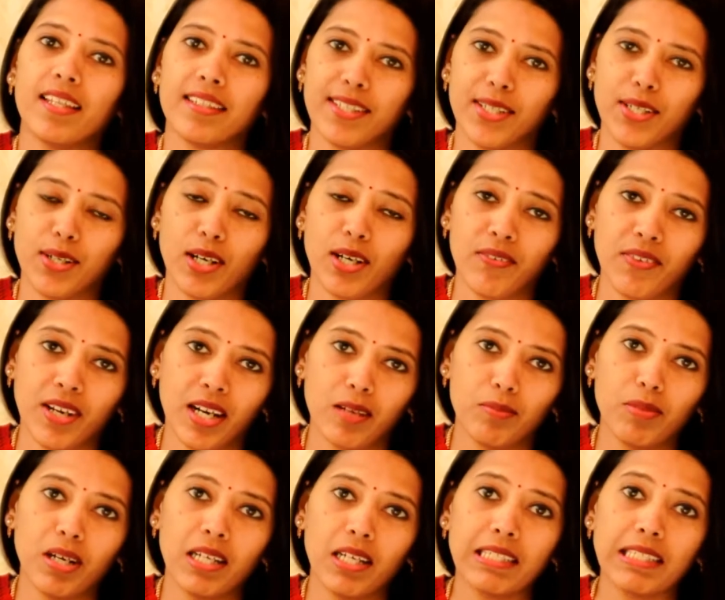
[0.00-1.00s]
that are
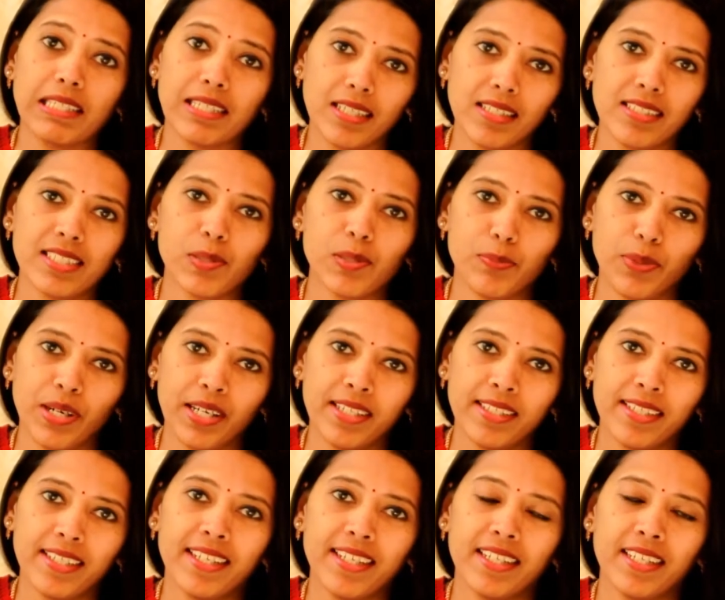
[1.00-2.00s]
available early
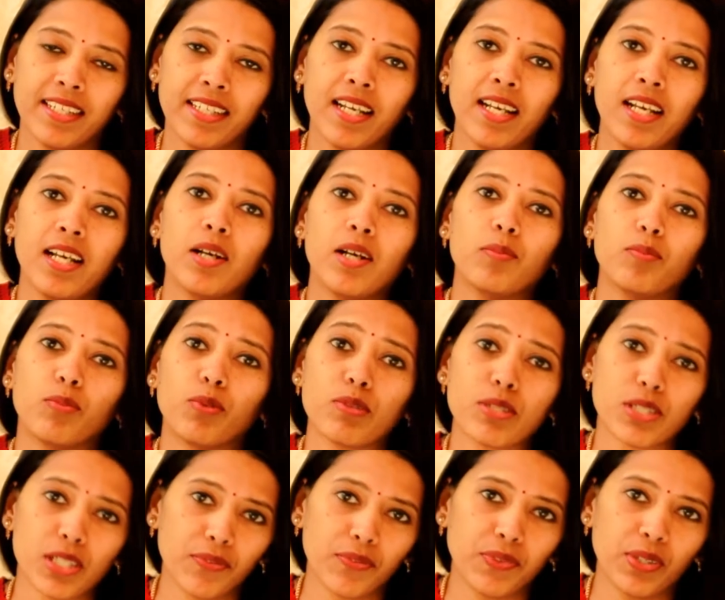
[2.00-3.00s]
spring in
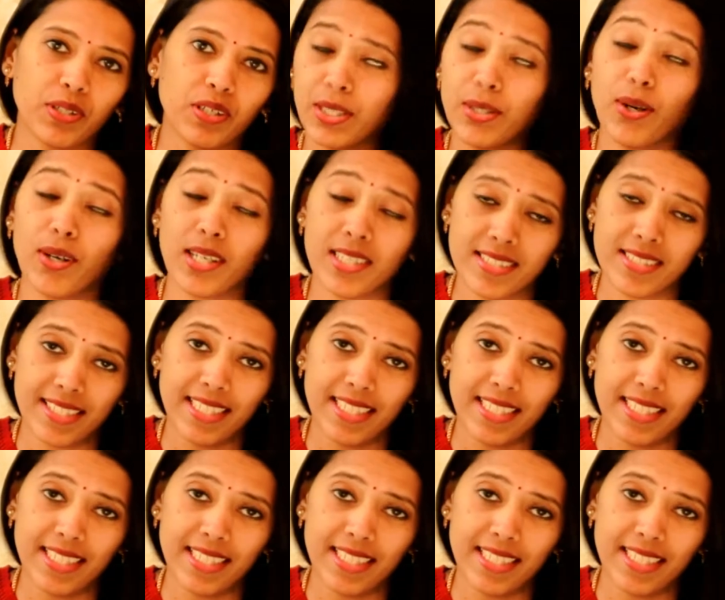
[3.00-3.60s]
most of the garden